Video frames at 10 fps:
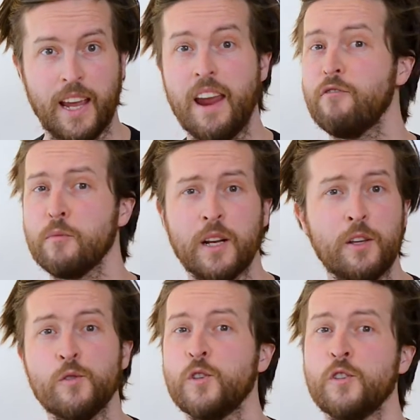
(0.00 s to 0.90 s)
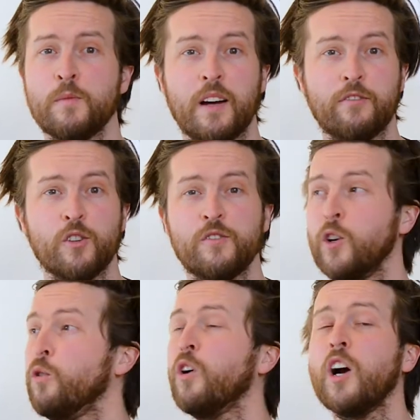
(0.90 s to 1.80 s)
Everybody uses smartphones for
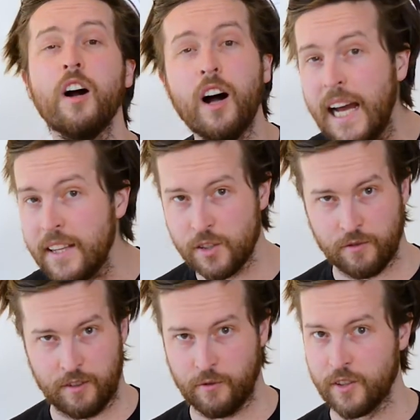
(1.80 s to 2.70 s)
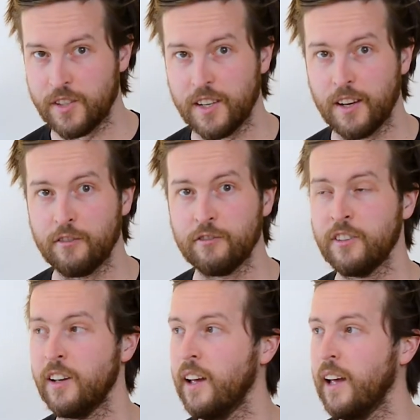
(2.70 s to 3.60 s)
all kinds of different stuff.
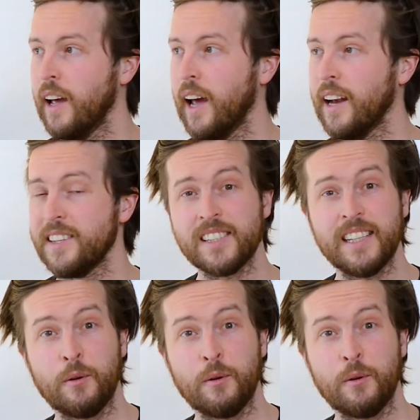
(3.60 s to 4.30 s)
And it's actually